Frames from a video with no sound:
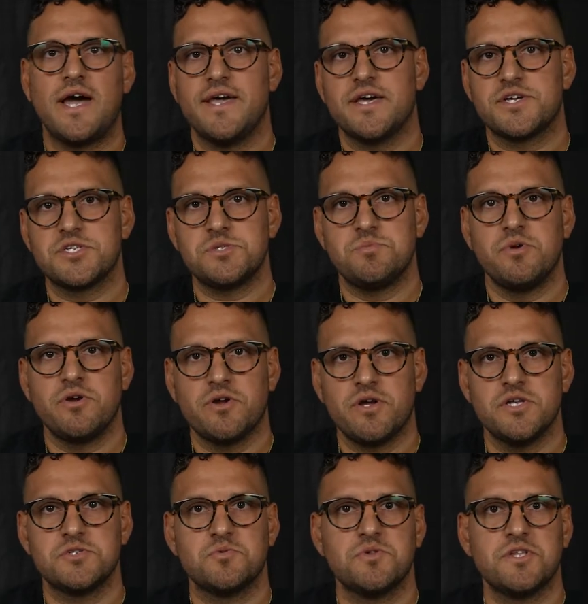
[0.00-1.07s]
I
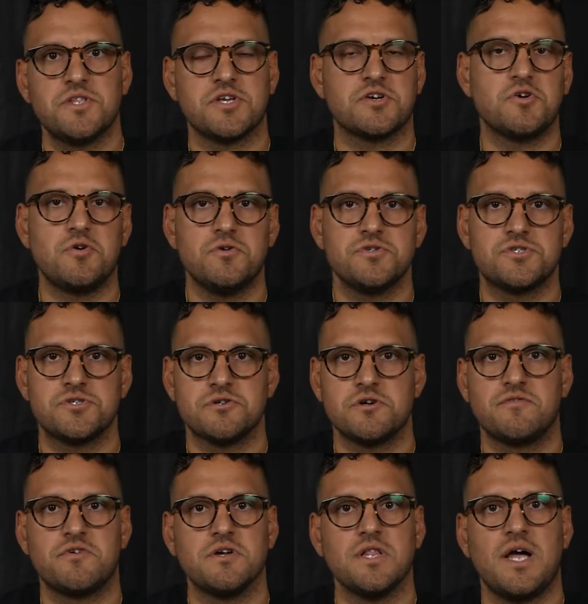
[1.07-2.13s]
experience within the culture of our